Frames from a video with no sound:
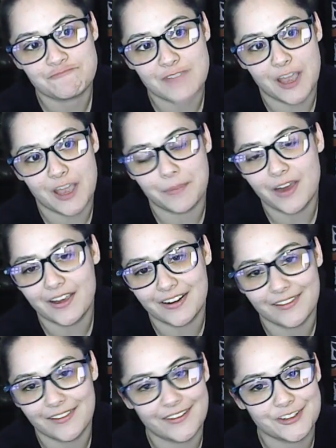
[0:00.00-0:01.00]
I'm not going
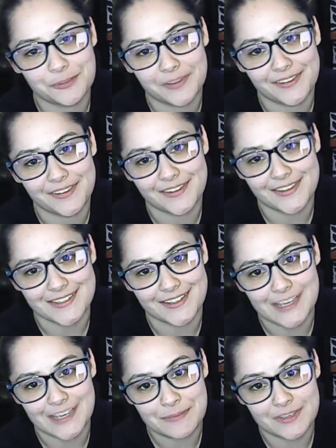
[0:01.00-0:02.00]
to let you play the guessing
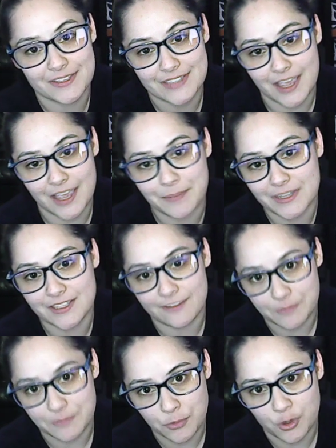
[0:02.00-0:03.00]
game because I
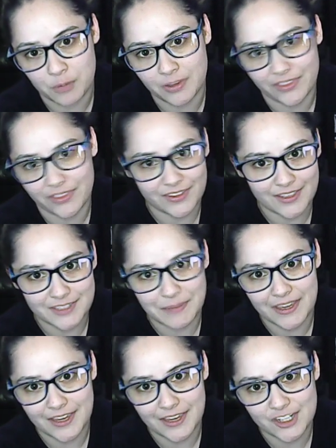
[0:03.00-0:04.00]
myself am horrible at the guess
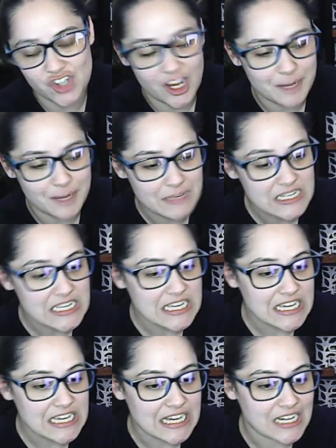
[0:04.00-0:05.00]
my age game.
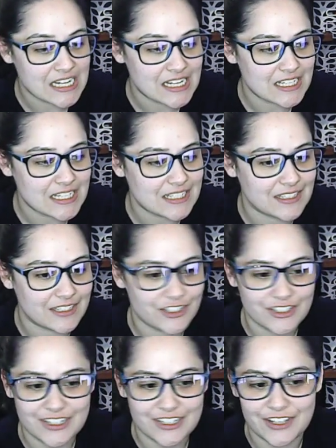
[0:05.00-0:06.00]
And
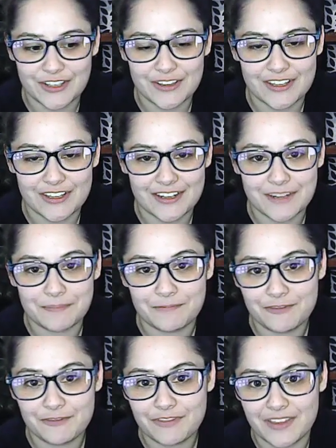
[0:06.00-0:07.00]
just tell you that
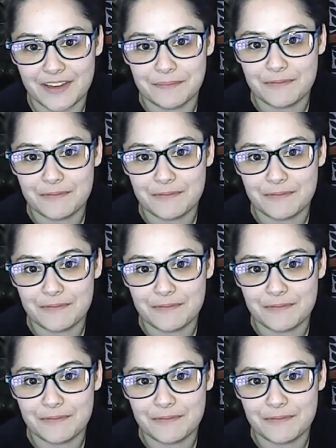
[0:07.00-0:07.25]
I'm